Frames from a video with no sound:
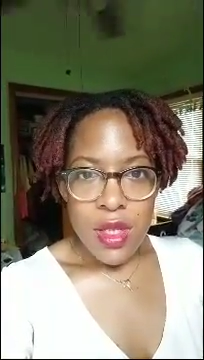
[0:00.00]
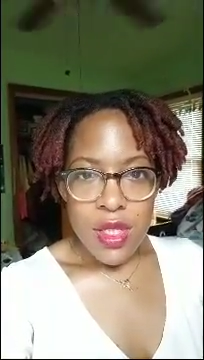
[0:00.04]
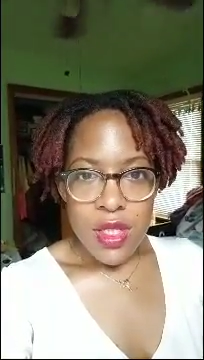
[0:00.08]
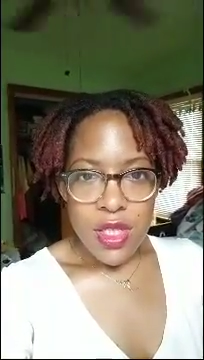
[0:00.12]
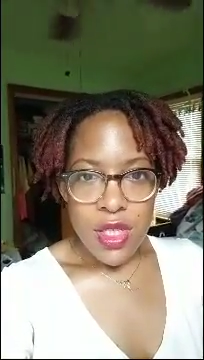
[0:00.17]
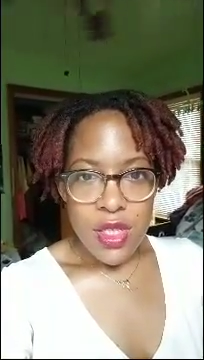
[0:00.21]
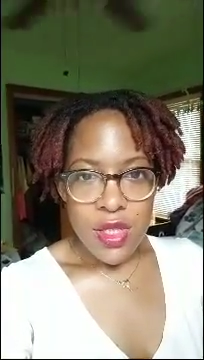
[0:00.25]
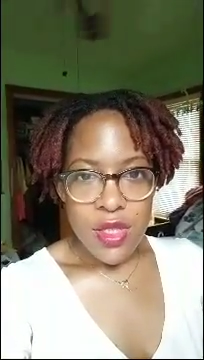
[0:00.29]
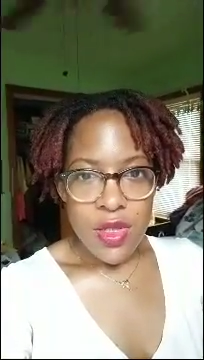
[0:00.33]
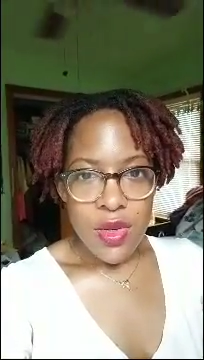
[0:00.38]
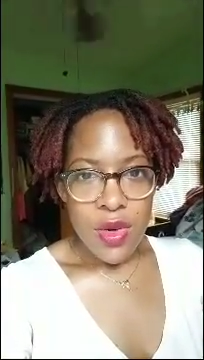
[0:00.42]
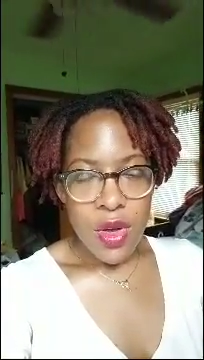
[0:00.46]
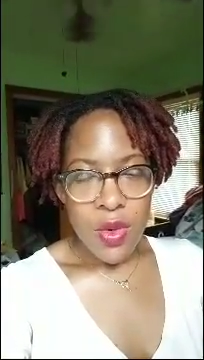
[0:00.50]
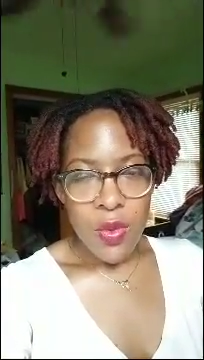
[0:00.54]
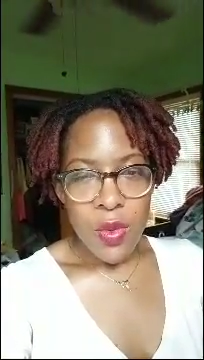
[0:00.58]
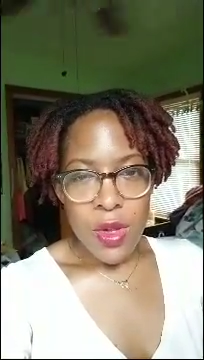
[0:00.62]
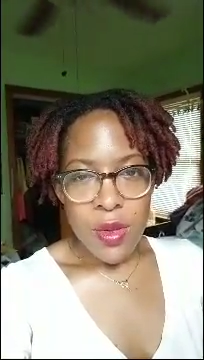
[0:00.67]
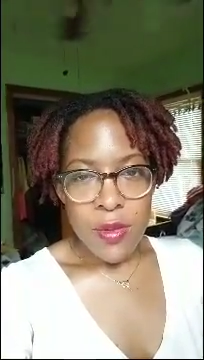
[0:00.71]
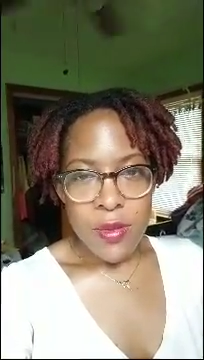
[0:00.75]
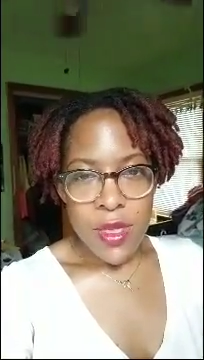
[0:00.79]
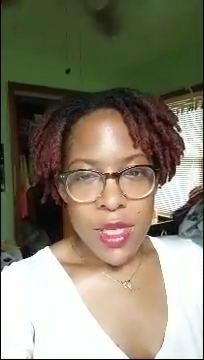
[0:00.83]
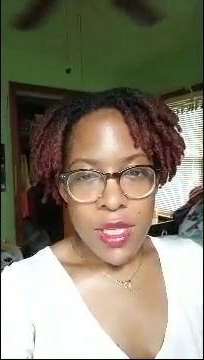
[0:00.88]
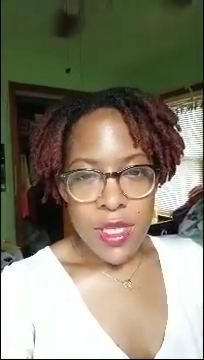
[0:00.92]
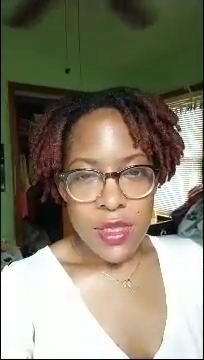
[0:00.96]
just so it
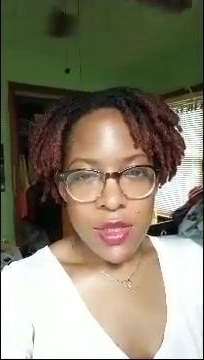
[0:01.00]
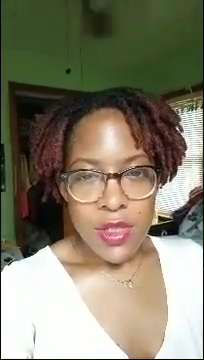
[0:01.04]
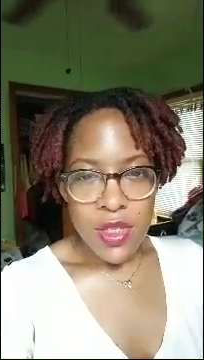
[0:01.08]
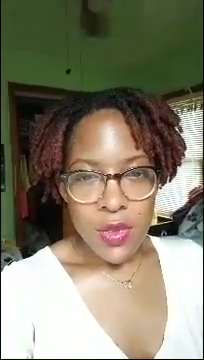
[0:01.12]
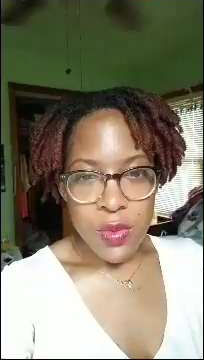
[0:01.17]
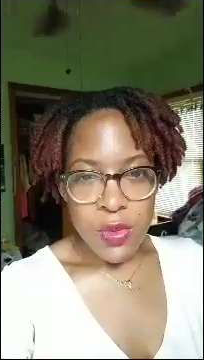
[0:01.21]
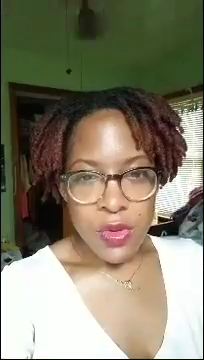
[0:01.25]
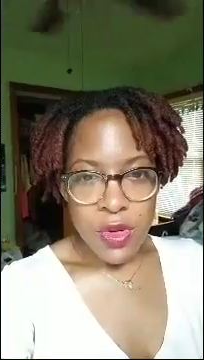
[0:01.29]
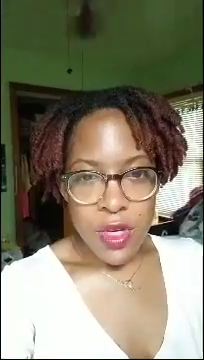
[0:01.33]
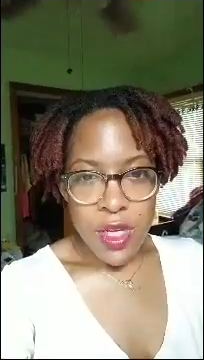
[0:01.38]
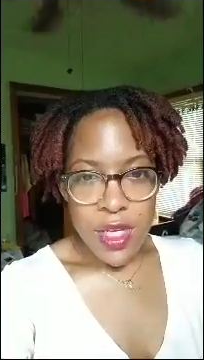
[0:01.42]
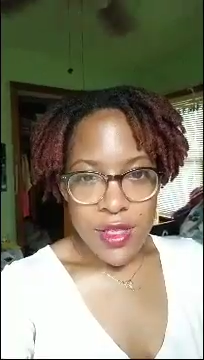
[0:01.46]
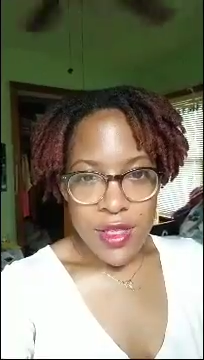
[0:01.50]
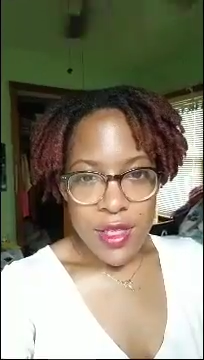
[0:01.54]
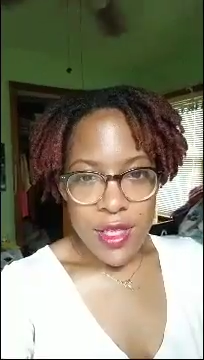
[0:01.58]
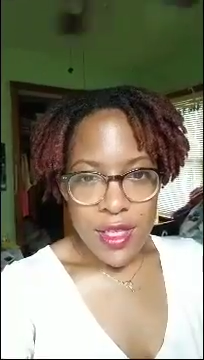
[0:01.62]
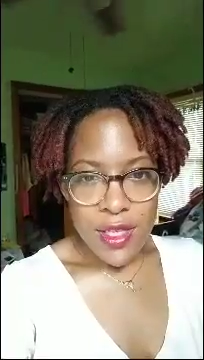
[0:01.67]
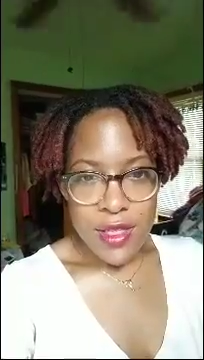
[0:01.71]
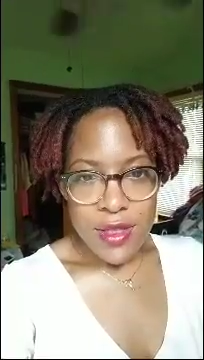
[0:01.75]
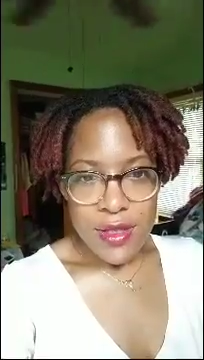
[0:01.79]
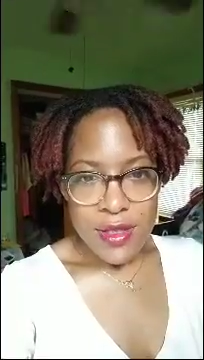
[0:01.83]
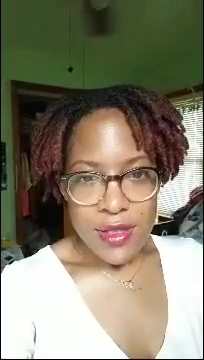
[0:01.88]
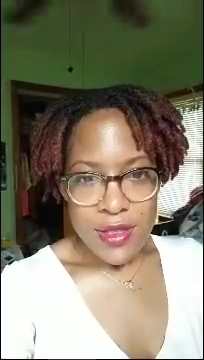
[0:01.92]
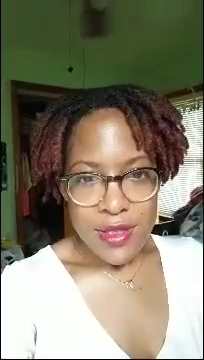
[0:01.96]
wouldn't be super
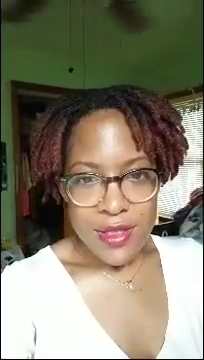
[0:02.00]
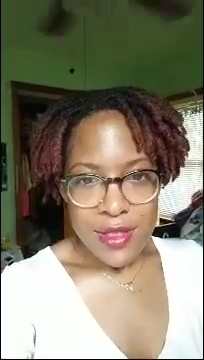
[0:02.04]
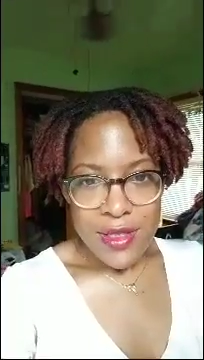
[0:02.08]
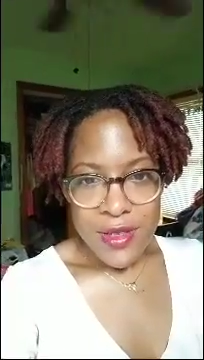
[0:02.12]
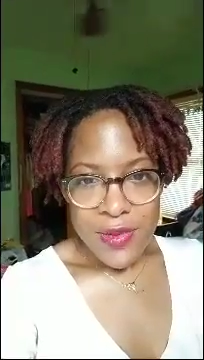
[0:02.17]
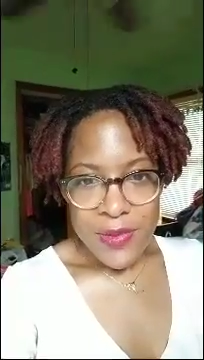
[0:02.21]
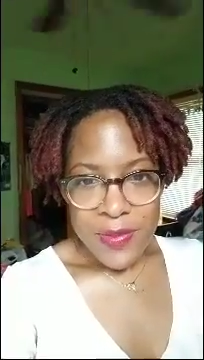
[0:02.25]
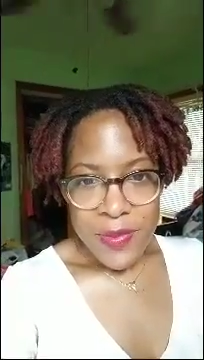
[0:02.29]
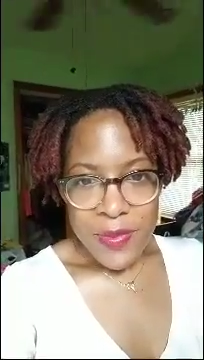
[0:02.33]
intense.